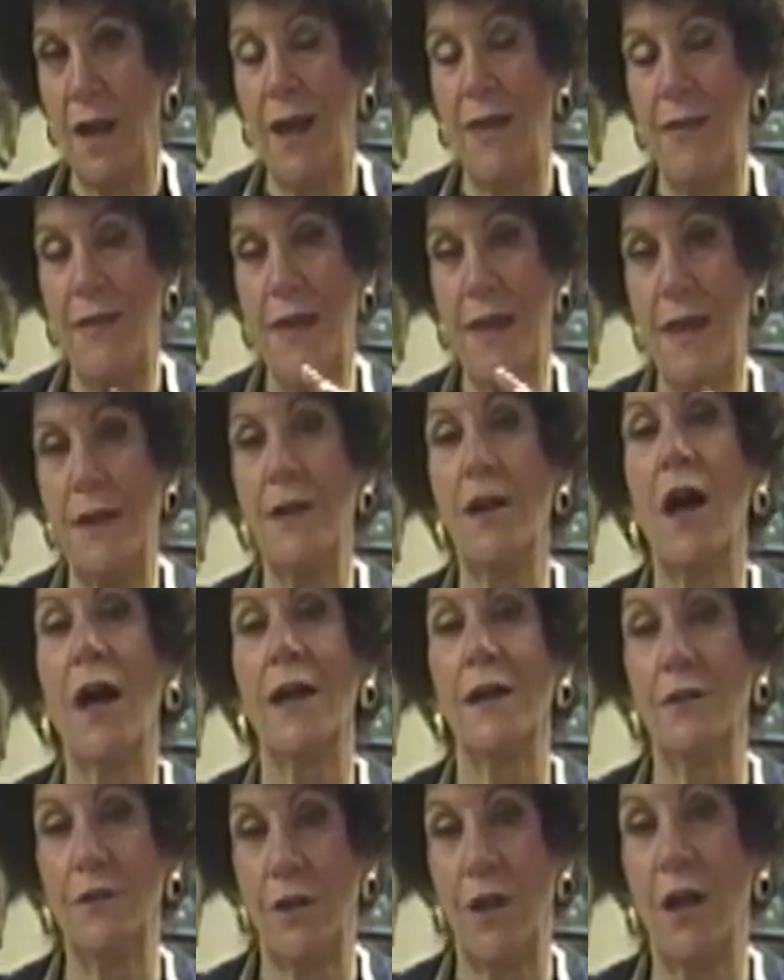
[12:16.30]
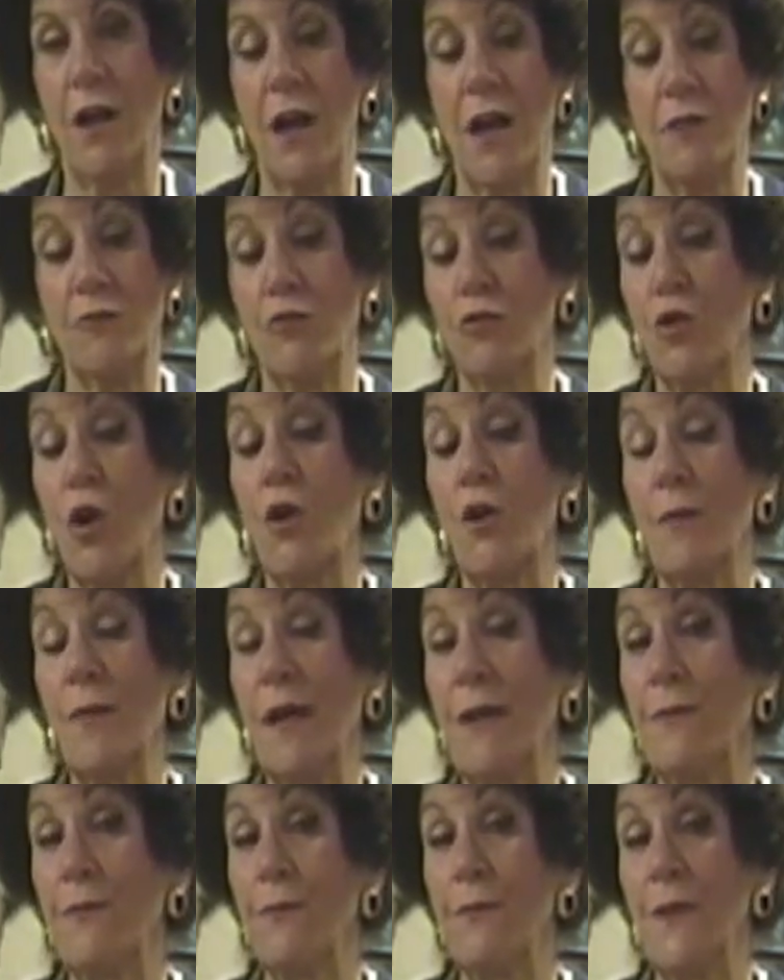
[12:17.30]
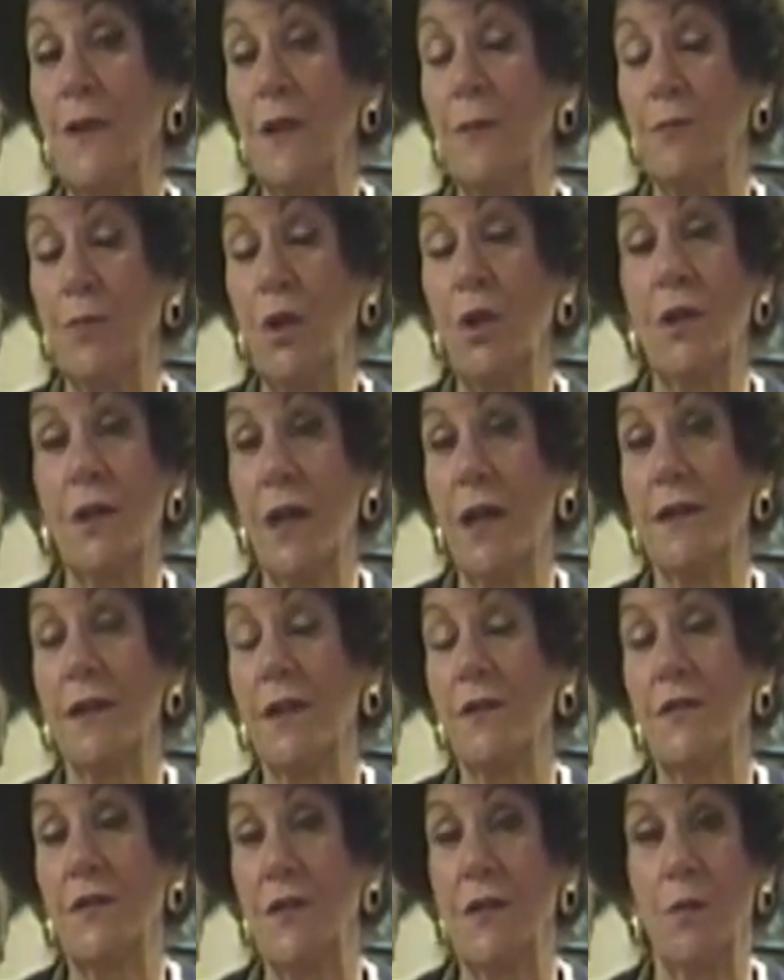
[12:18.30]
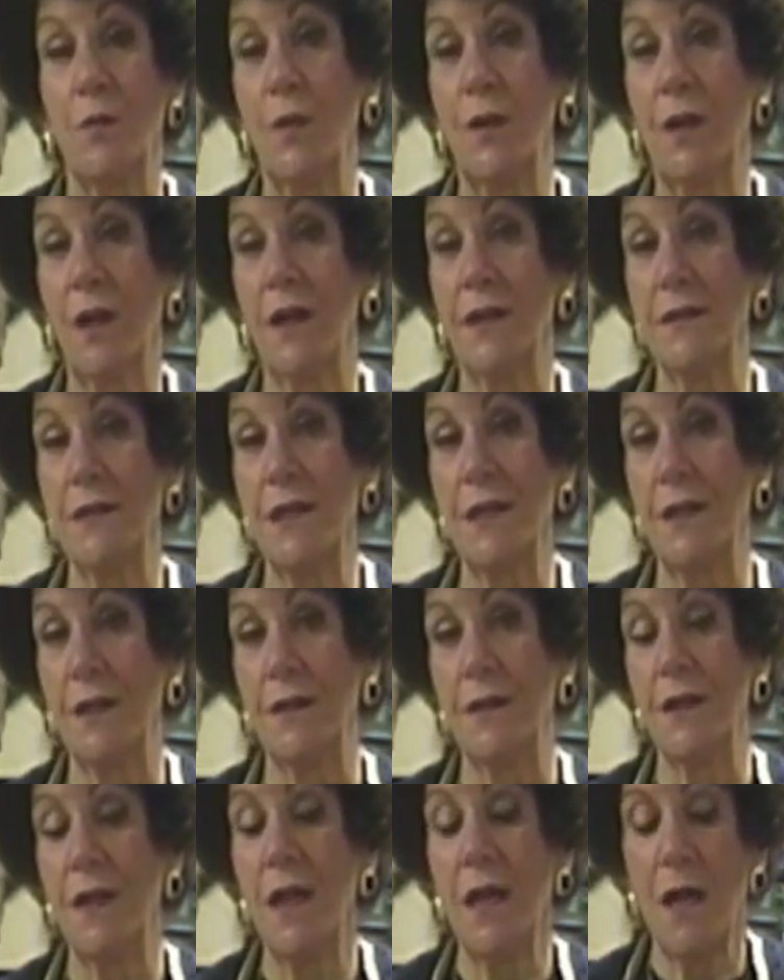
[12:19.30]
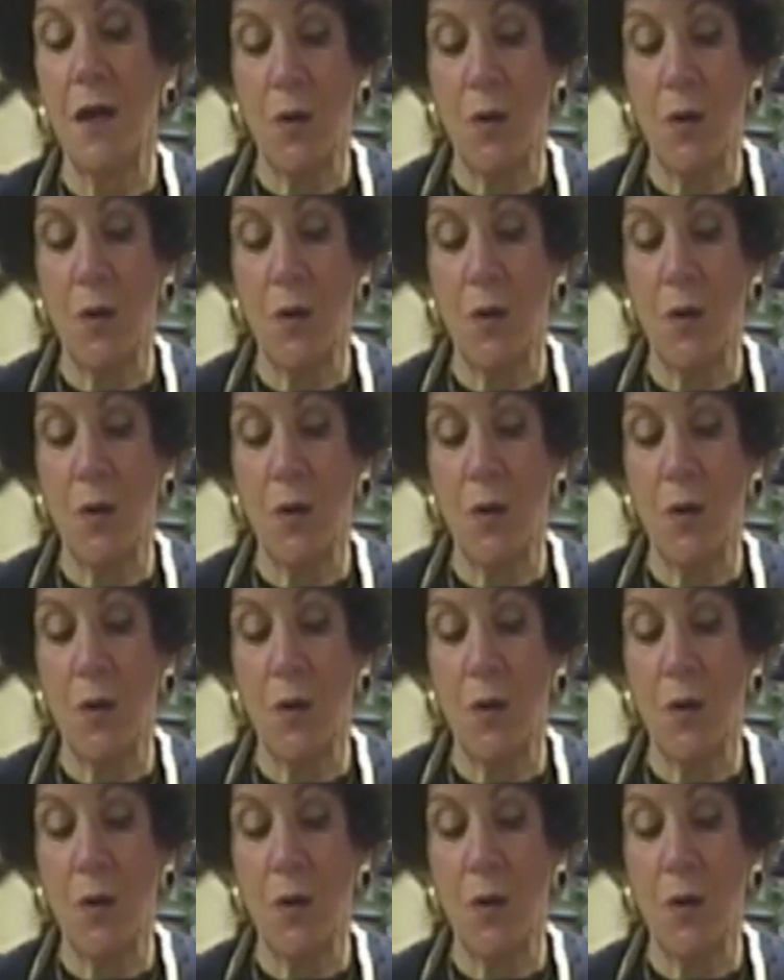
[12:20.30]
And then I go to my book and I see what I did.